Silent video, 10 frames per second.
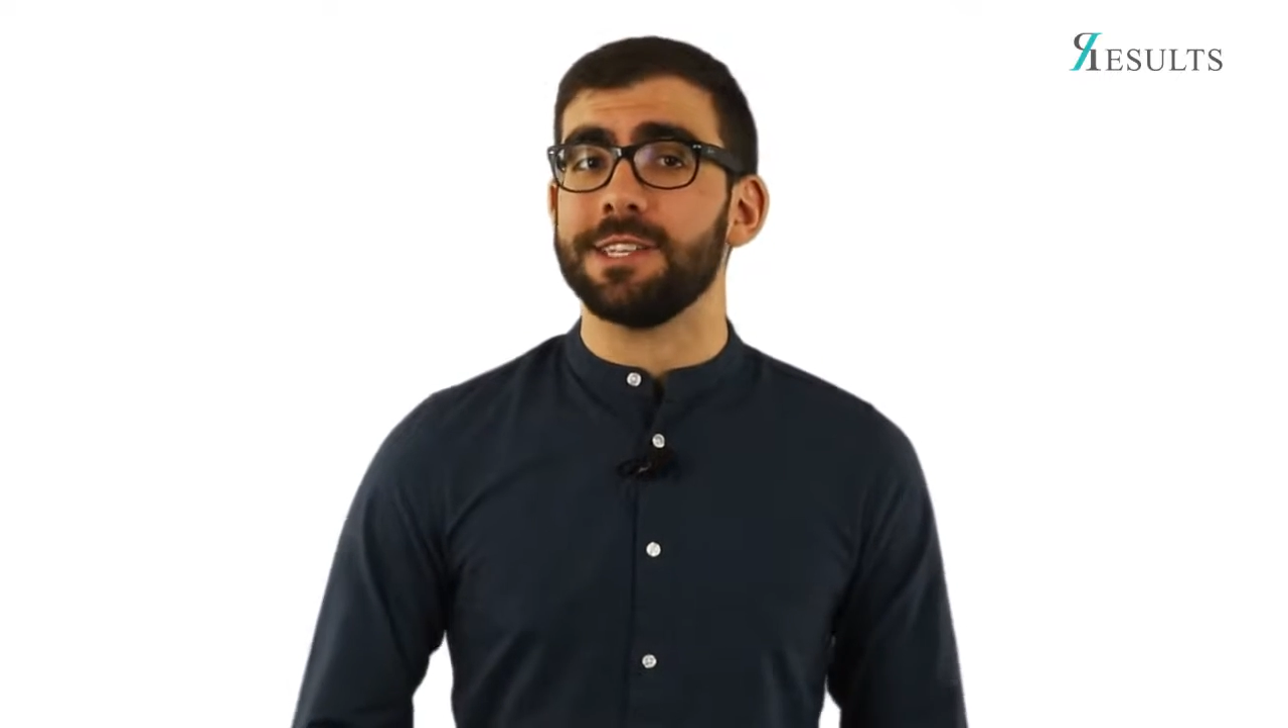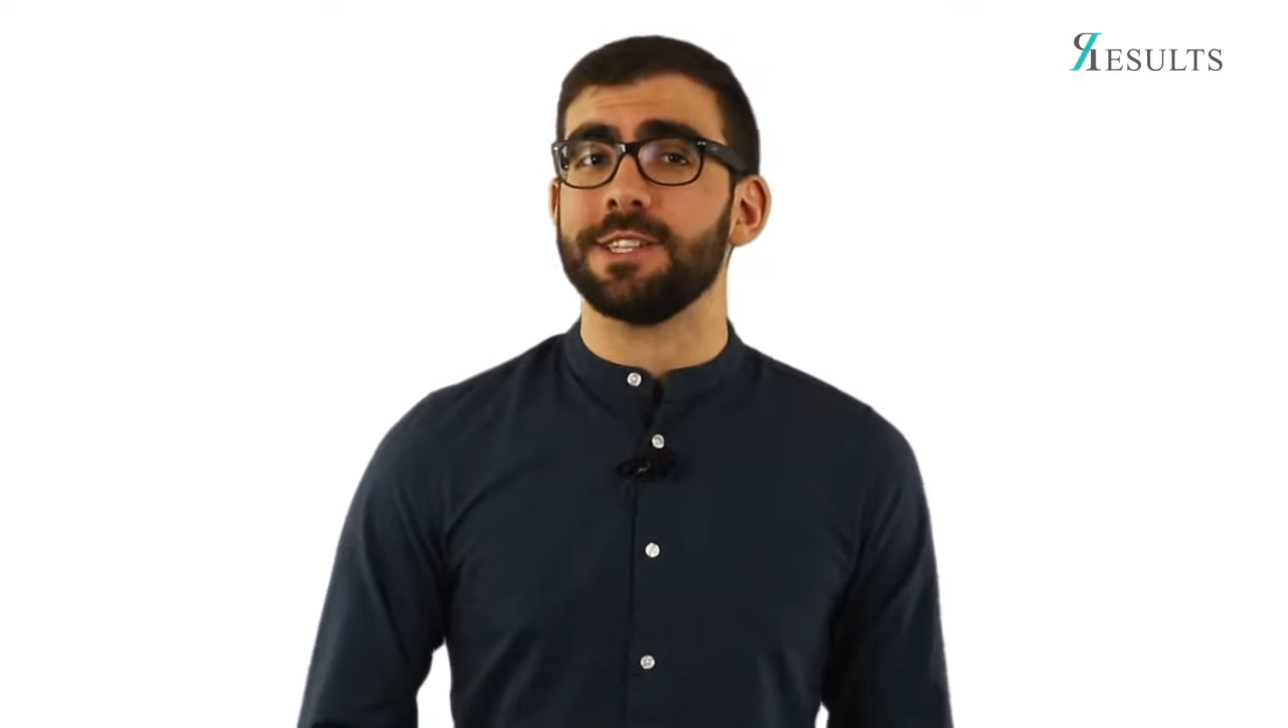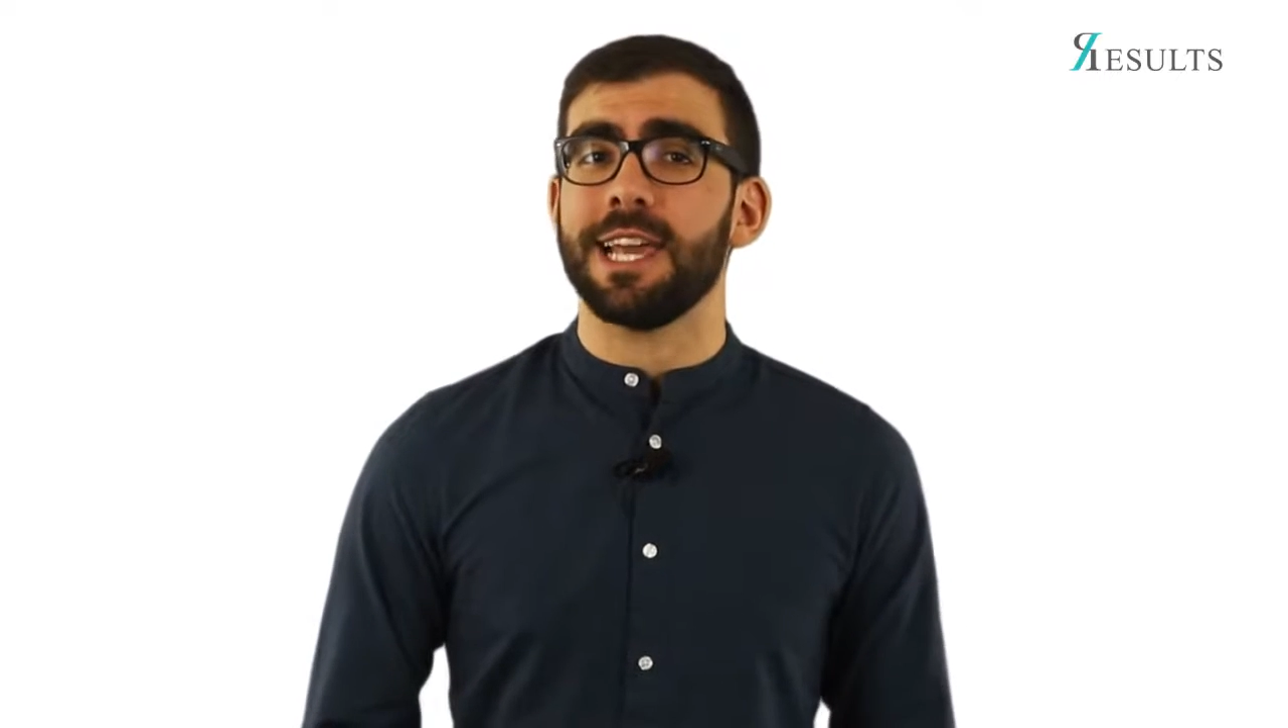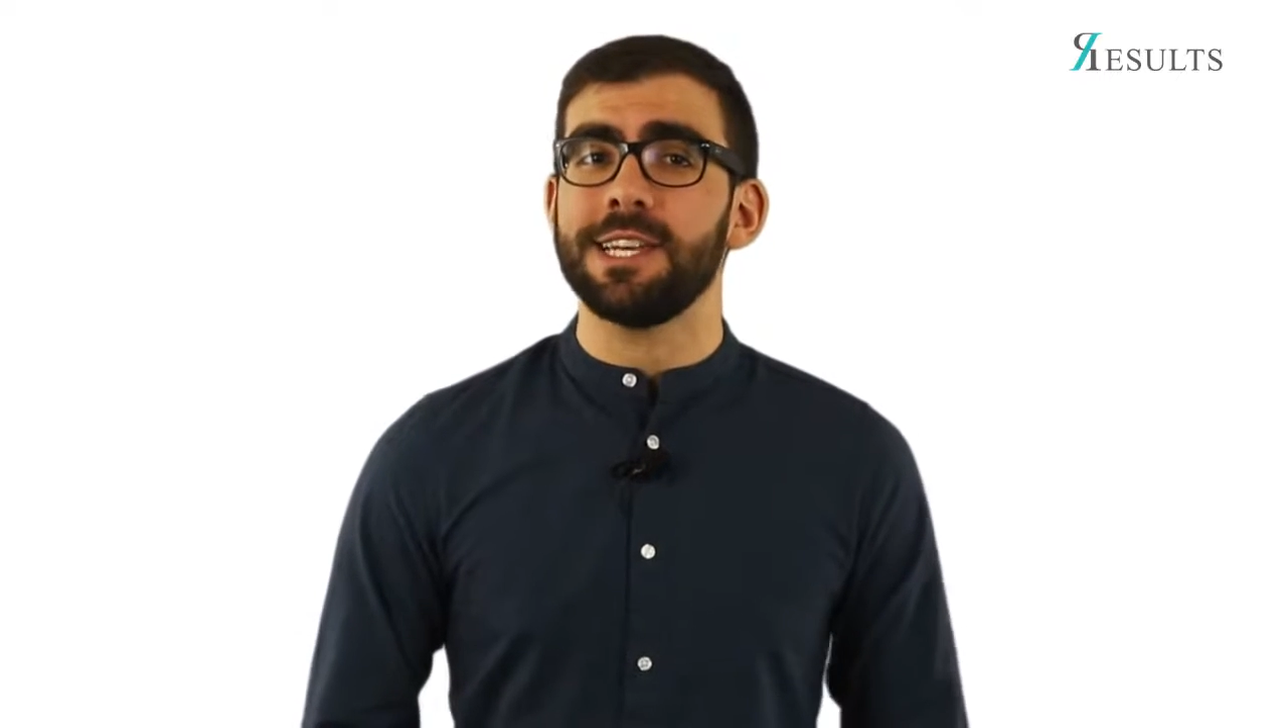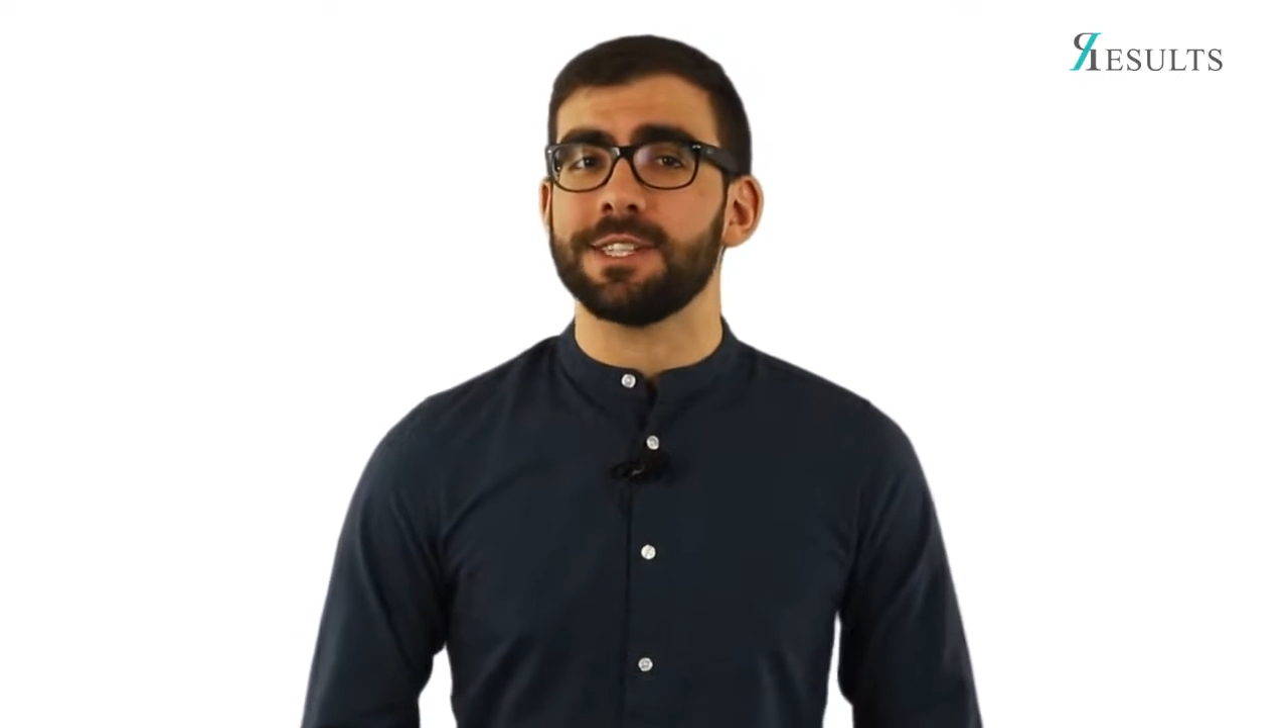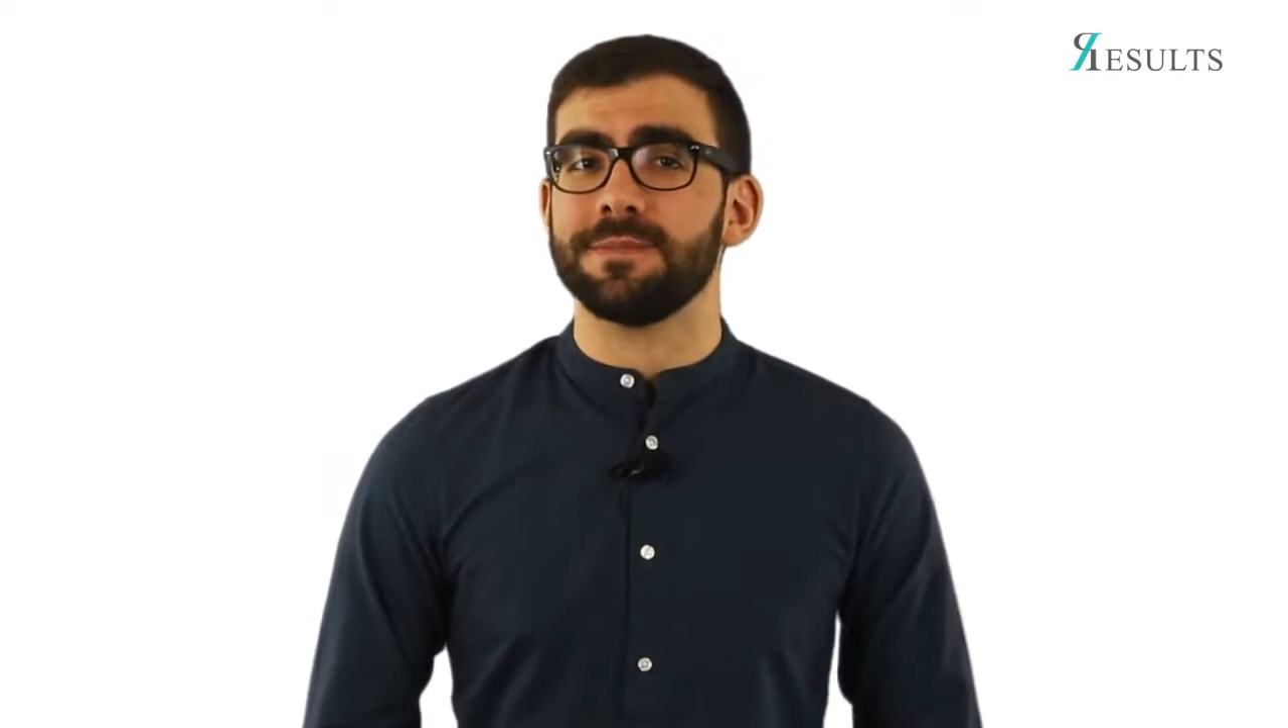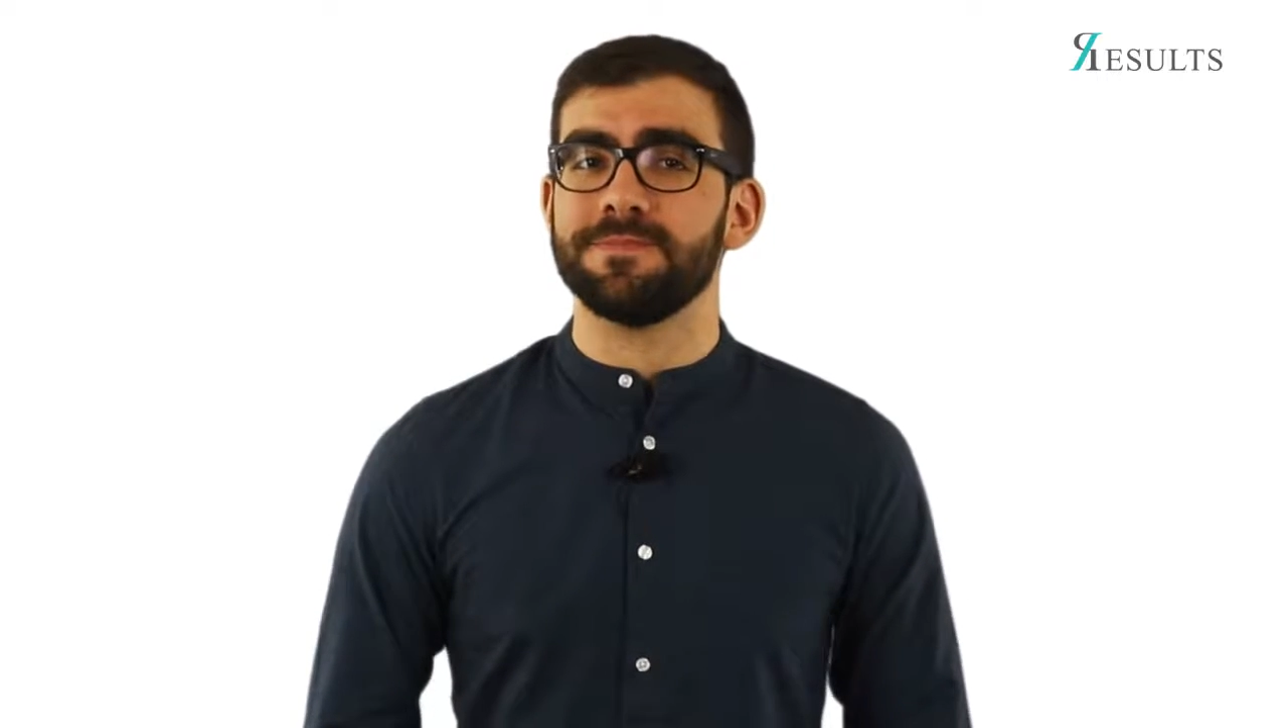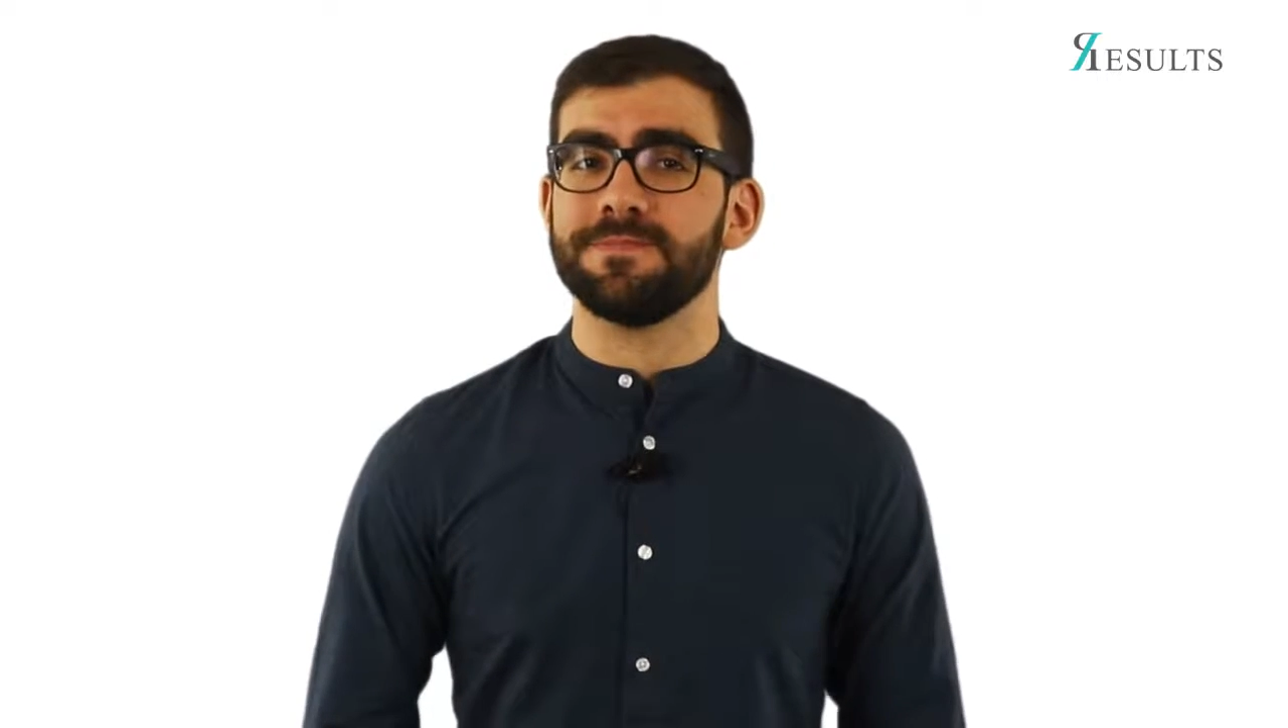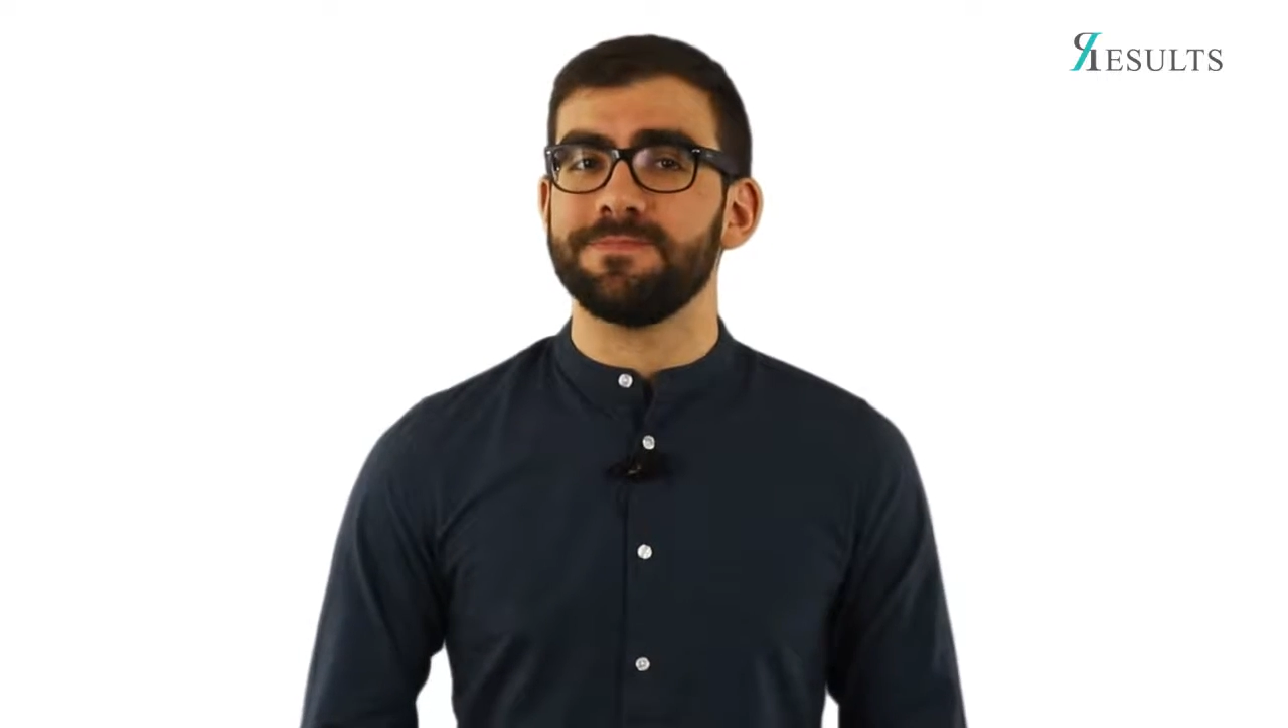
education.